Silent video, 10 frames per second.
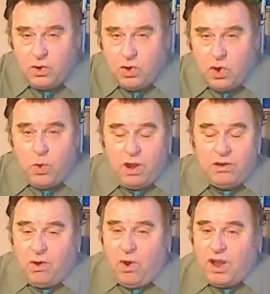who
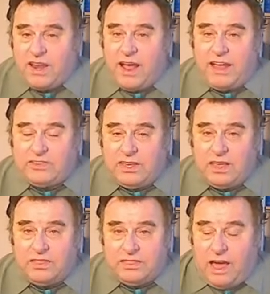were organizing
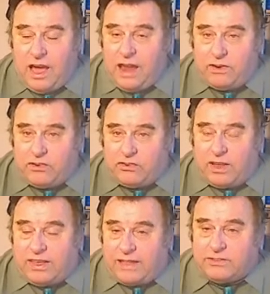the Irish
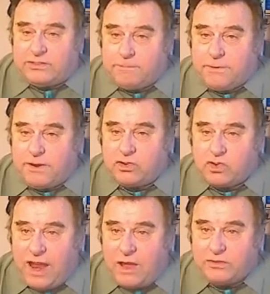against the British
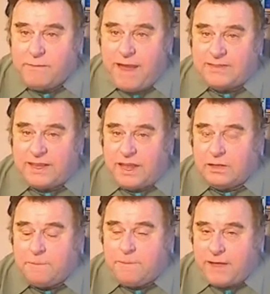Crown, demanding
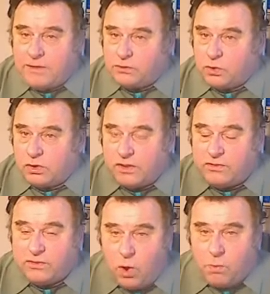independence or at
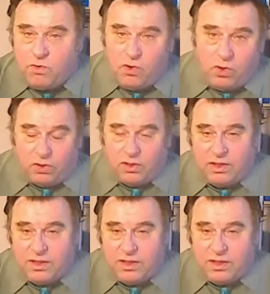least home rule.